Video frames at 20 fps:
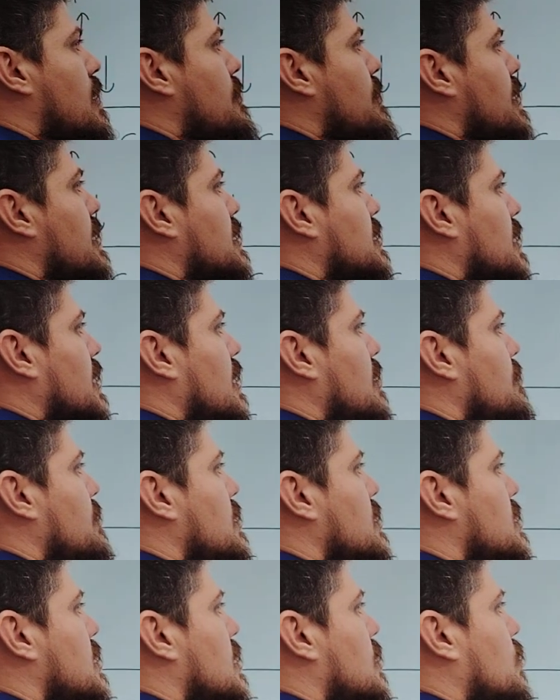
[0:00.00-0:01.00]
momentum
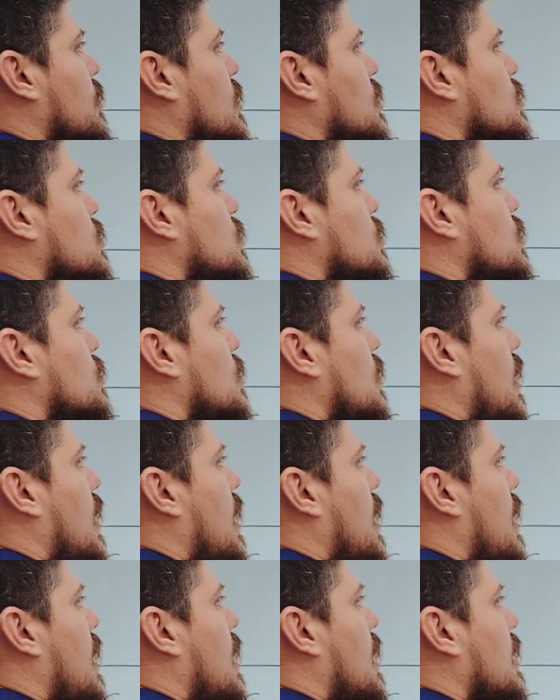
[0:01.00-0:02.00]
is equal to
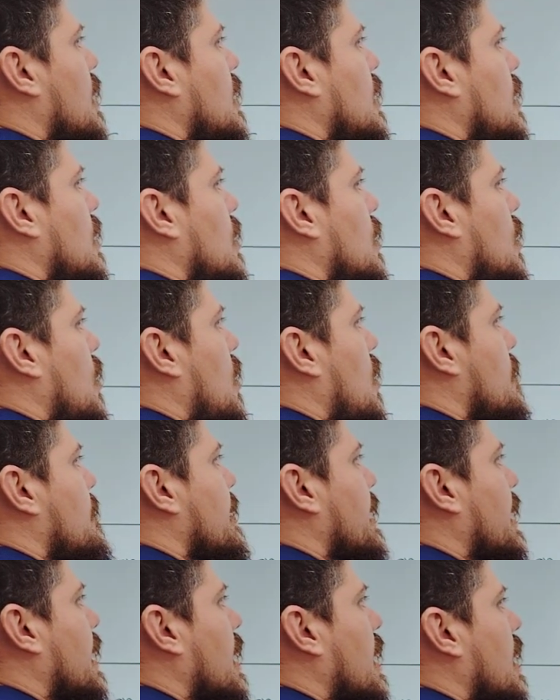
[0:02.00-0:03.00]
I
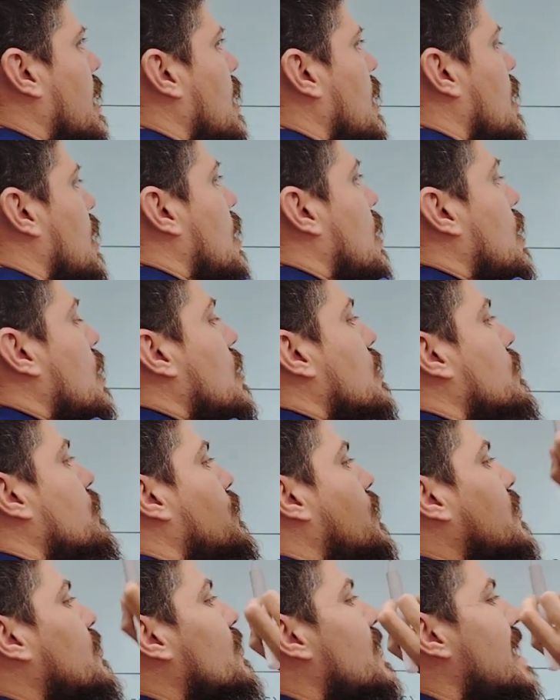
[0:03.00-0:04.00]
omega.
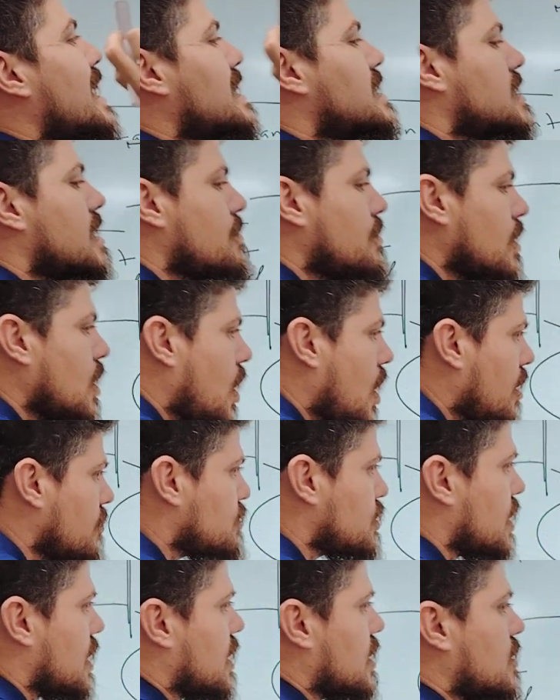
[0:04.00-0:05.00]
For flexible
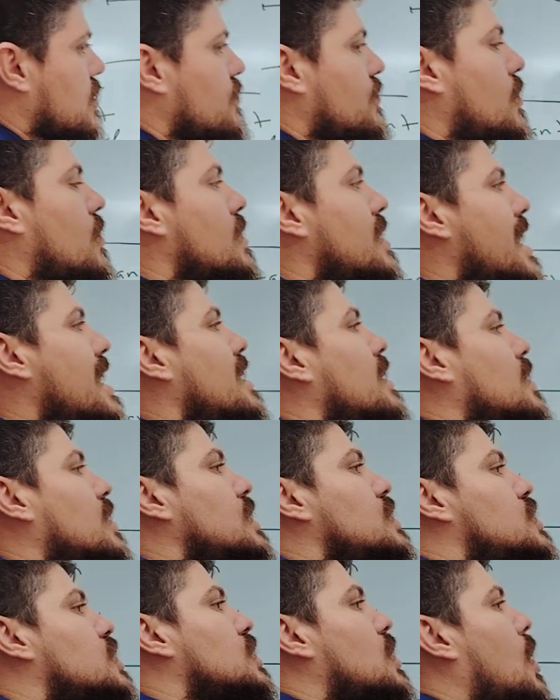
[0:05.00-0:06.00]
object, for
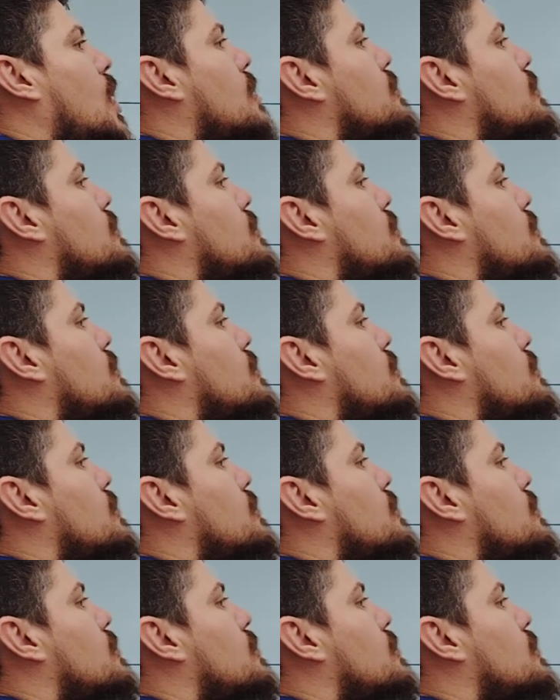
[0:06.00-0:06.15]
non-rigid